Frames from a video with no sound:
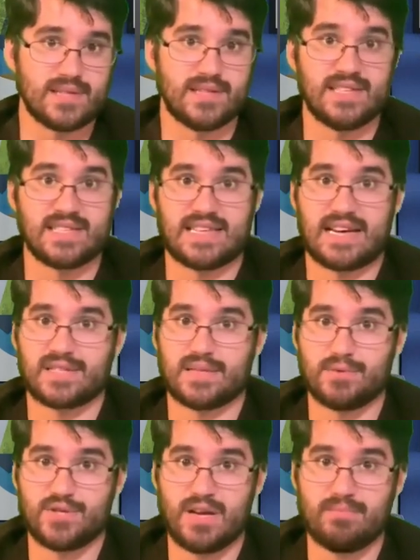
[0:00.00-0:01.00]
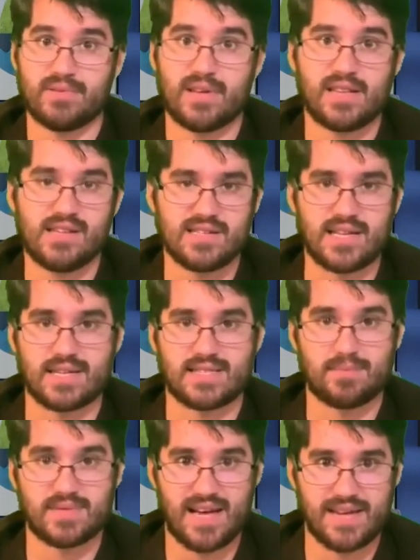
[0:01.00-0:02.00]
the exact same shape and the exact
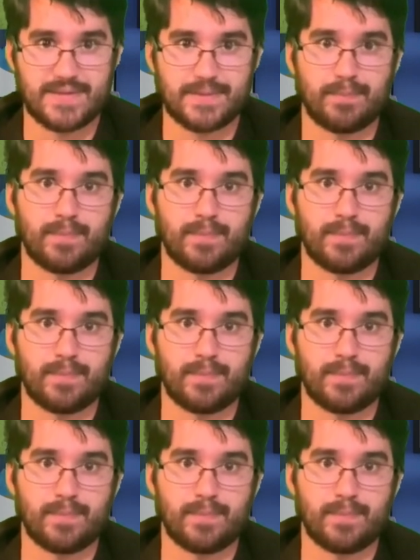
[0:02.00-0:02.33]
same size.